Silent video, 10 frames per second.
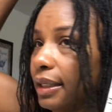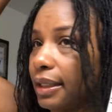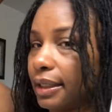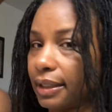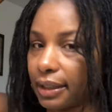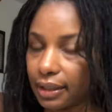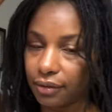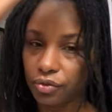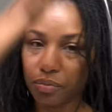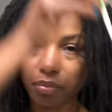And then I
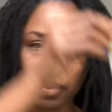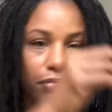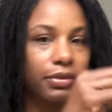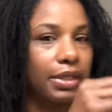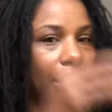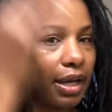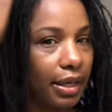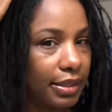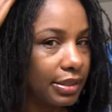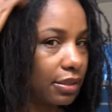do both
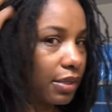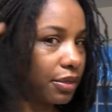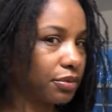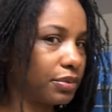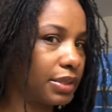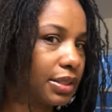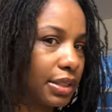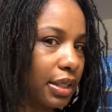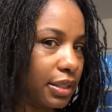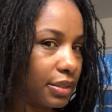sides, so I'll do this
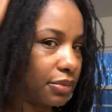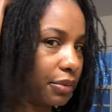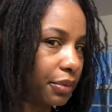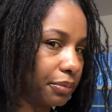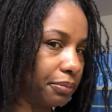side as well.